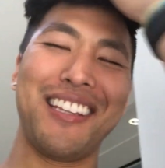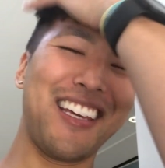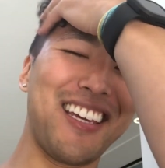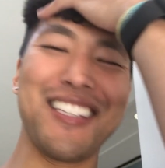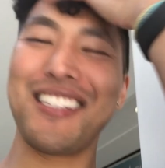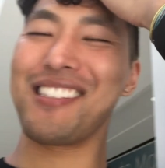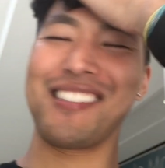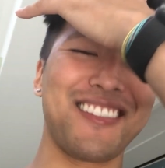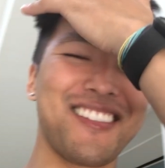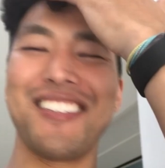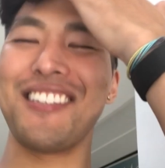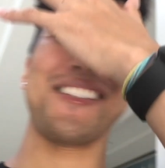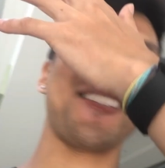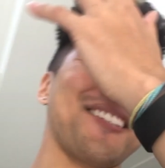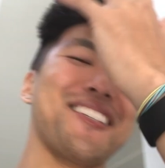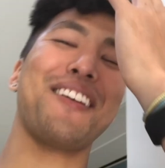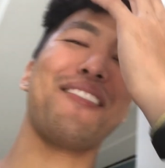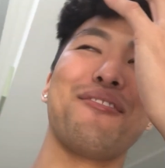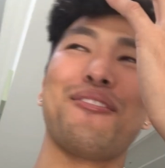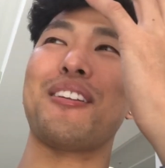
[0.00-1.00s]
As
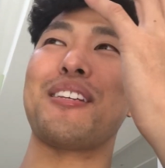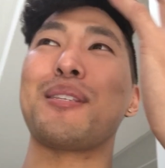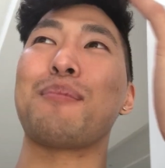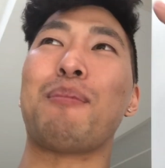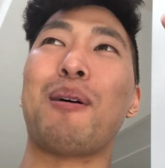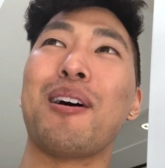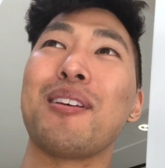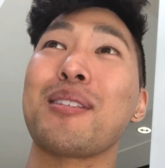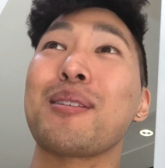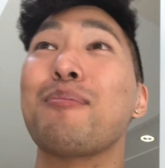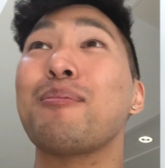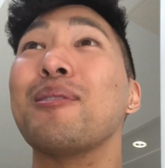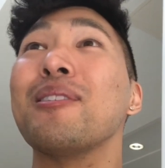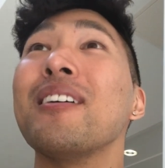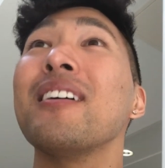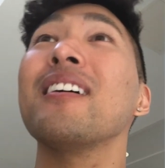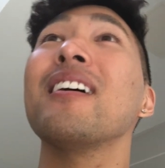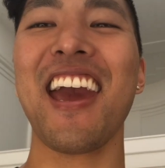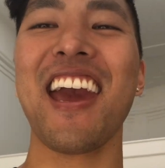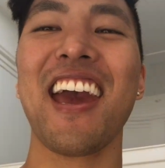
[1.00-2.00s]
disheveled as possible.
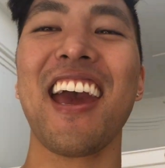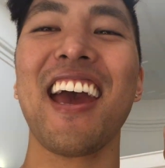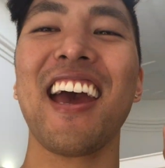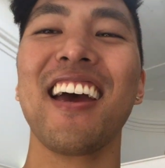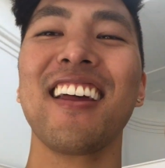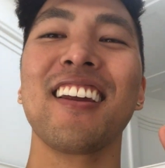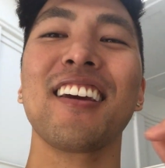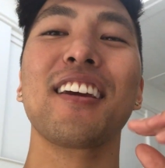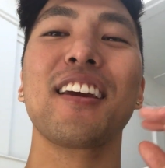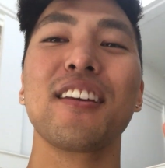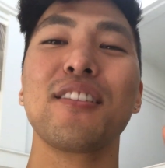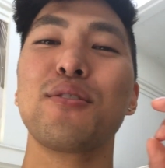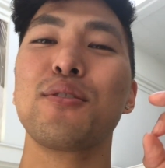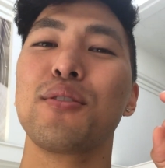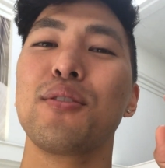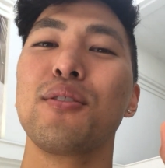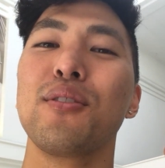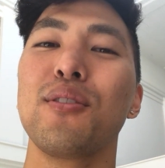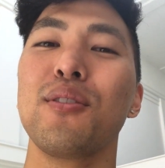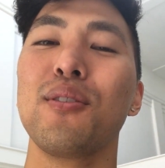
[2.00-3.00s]
And I get
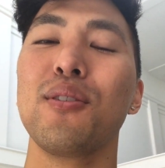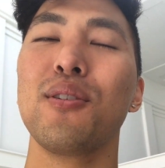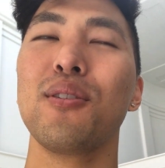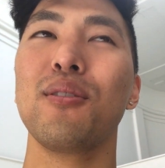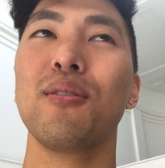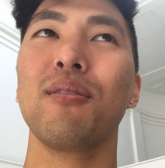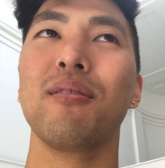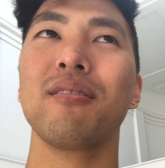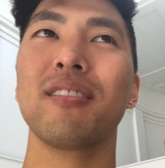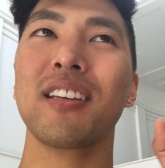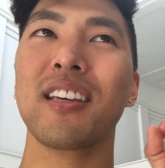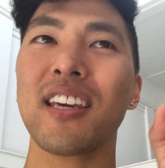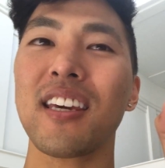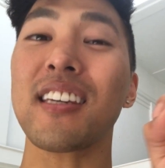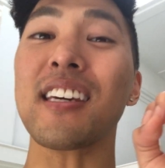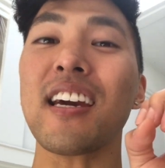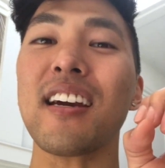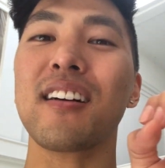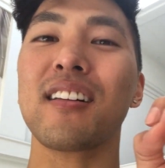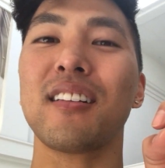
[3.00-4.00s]
to the
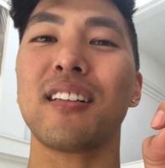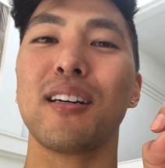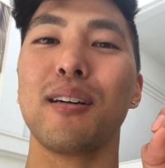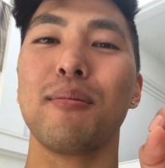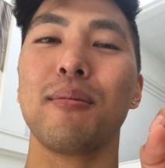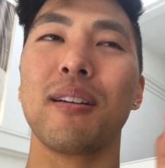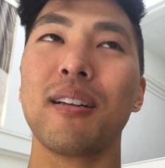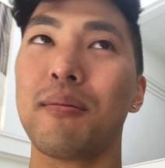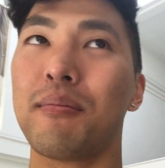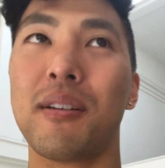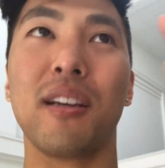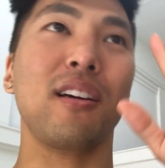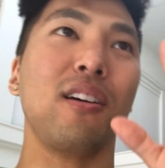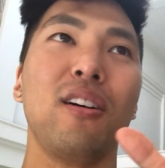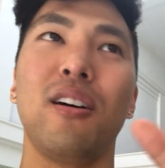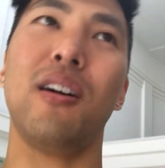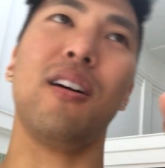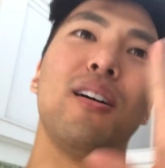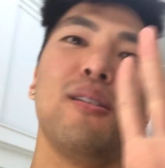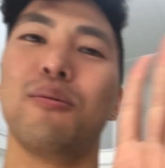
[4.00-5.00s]
KitKat Club and I'm like,
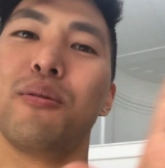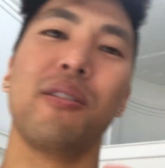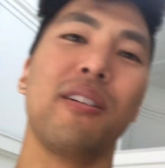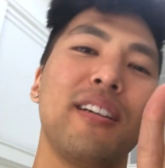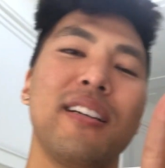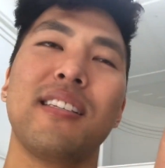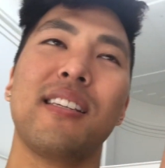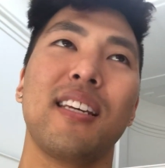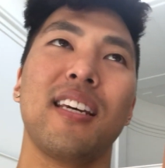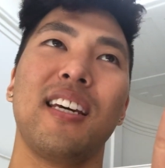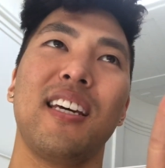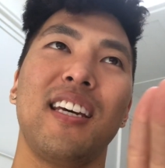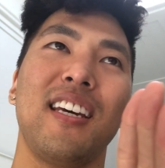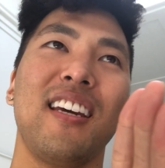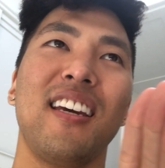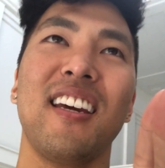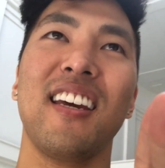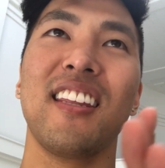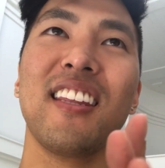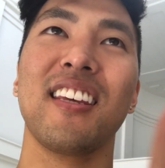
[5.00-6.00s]
oh, where is
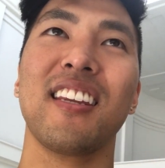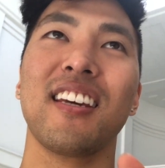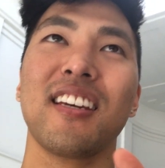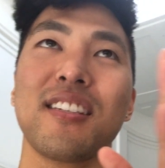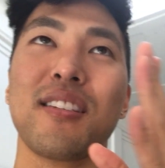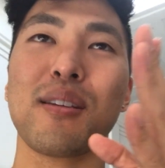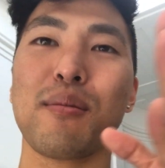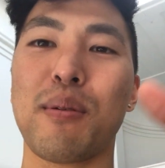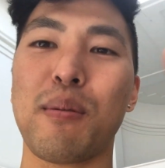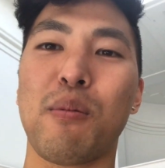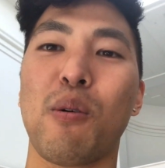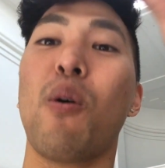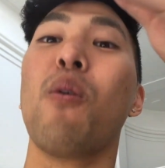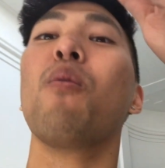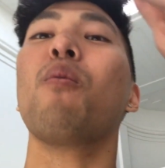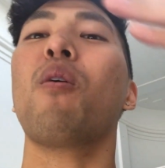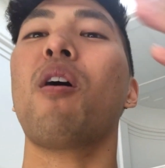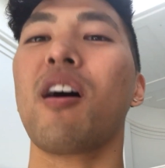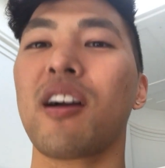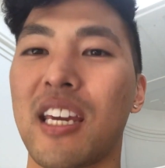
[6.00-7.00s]
it? And then I see
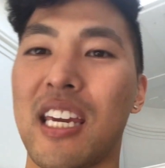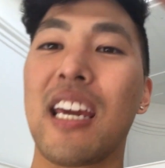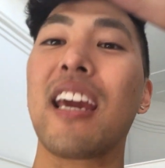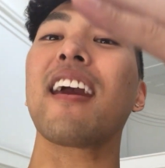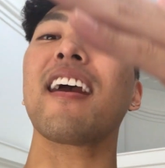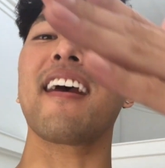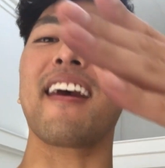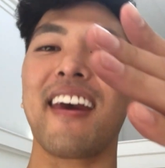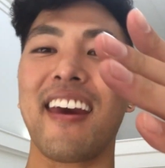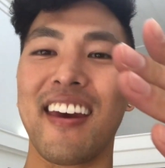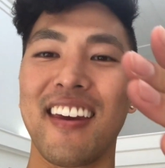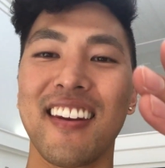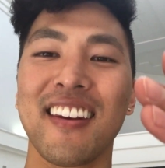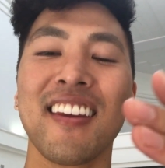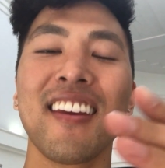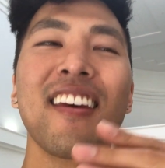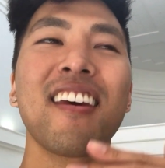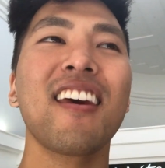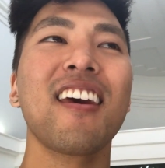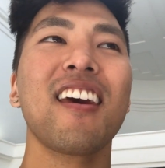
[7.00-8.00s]
people walking in
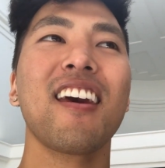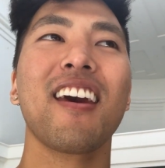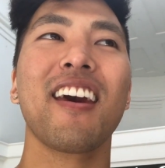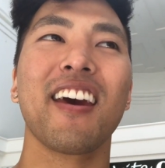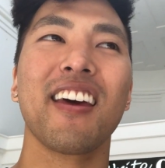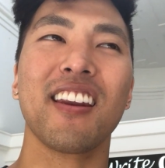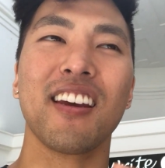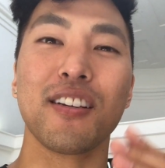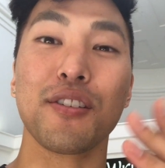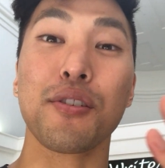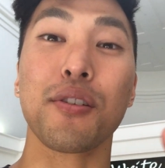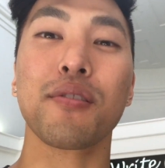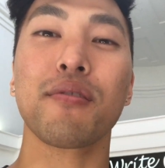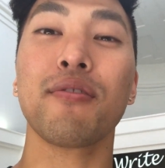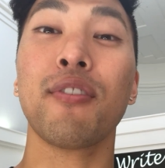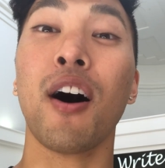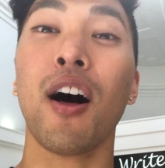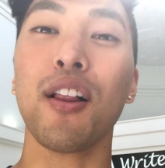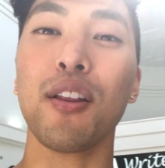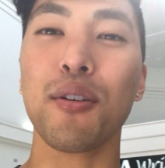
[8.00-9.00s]
and I
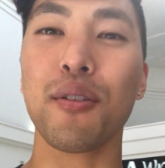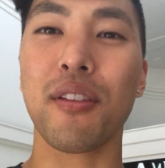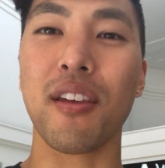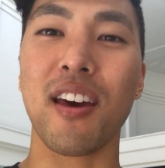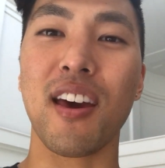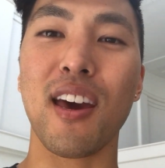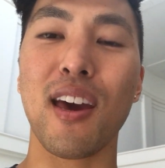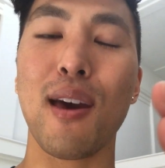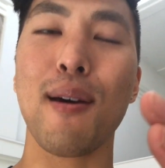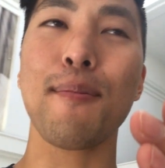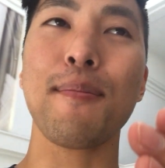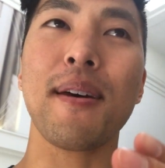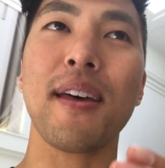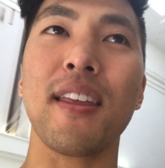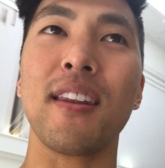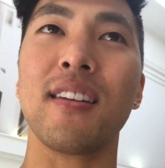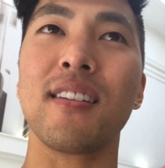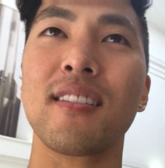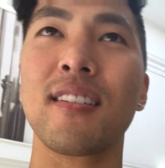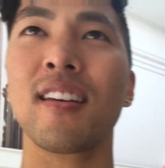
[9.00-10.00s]
just follow them
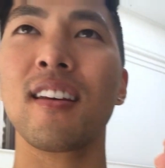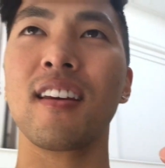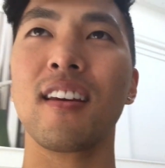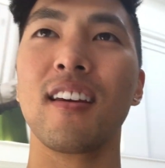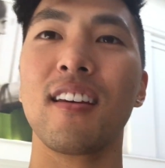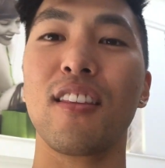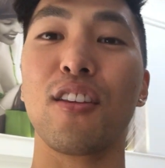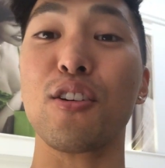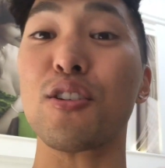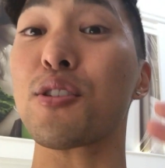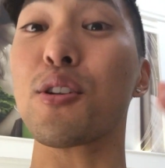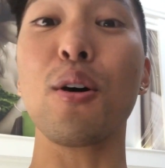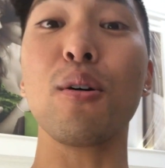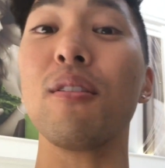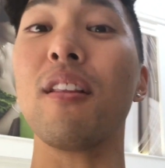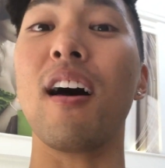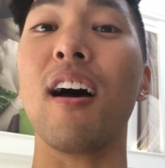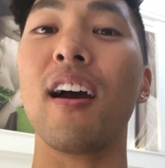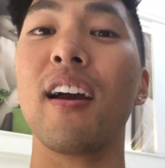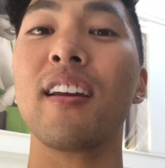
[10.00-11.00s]
and there's no
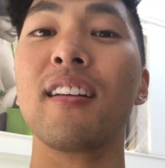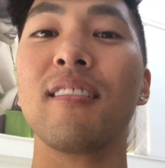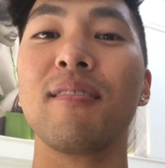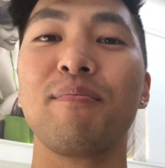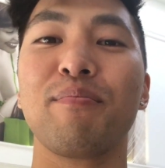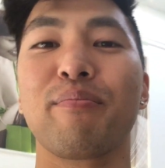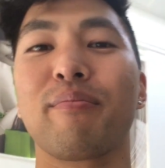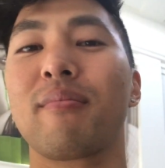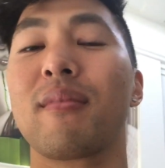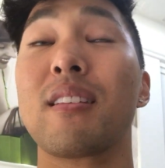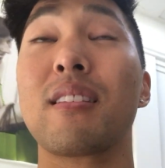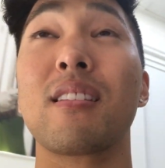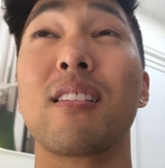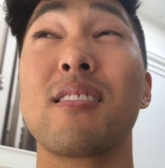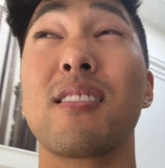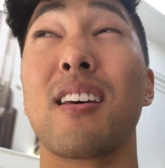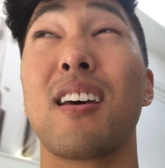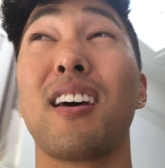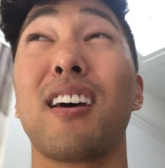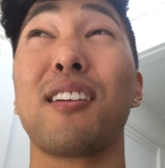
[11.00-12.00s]
line. This
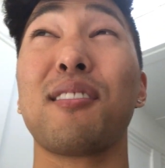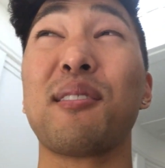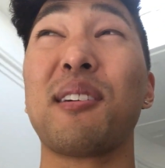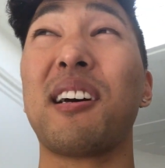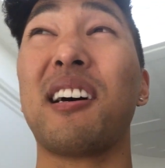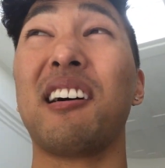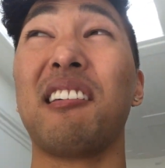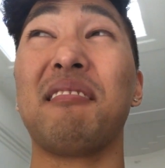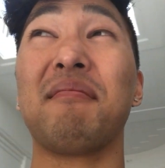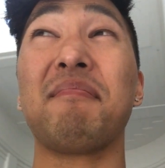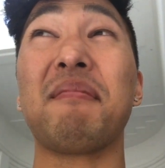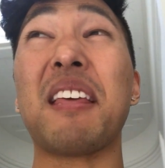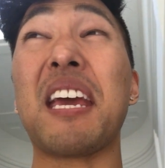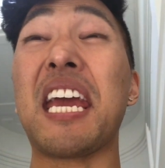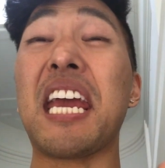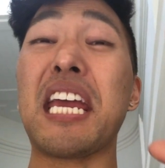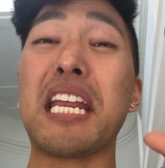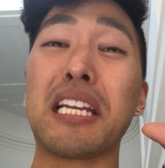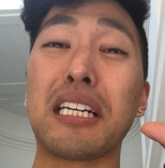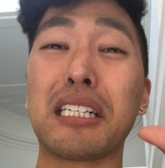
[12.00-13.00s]
is at around
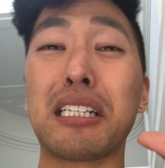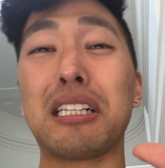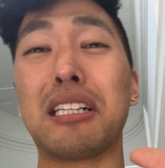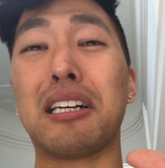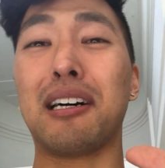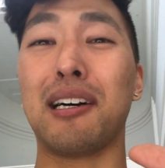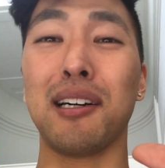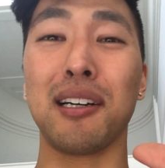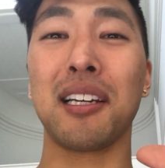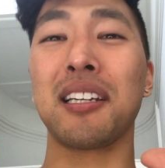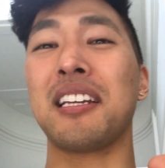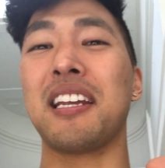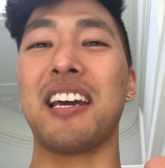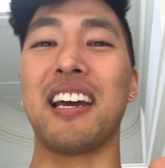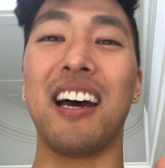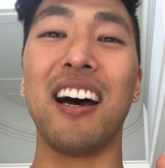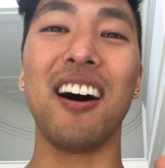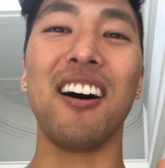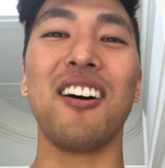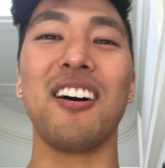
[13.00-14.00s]
8 o'clock
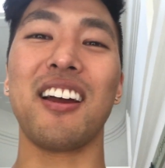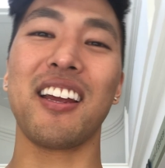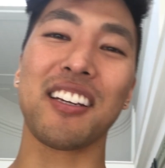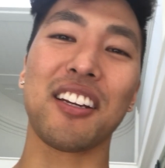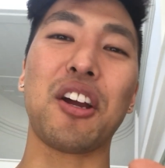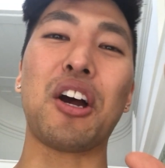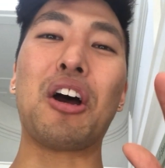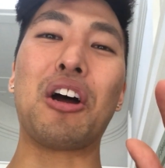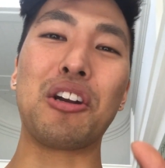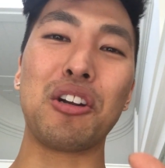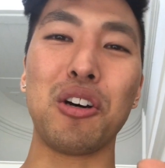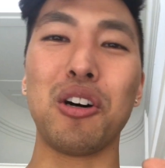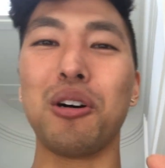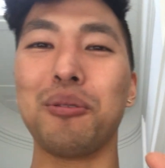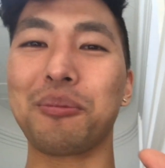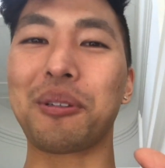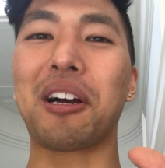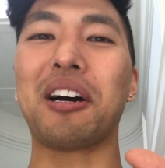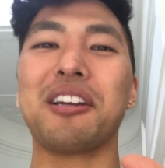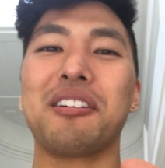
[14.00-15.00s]
now. I had gone
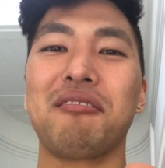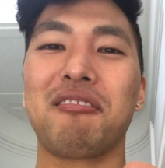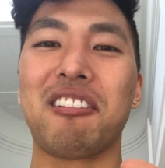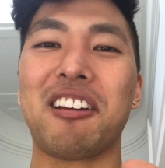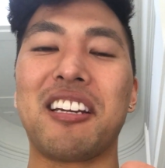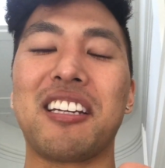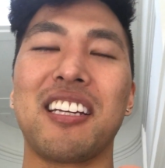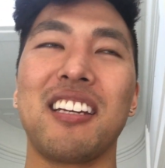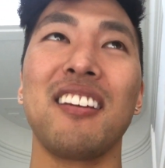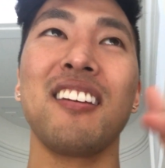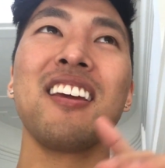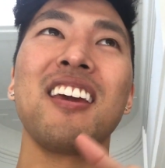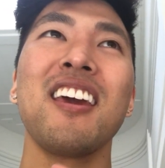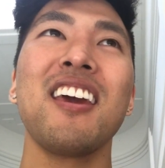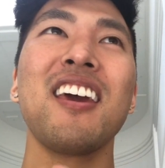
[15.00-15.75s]
home, gotten ready.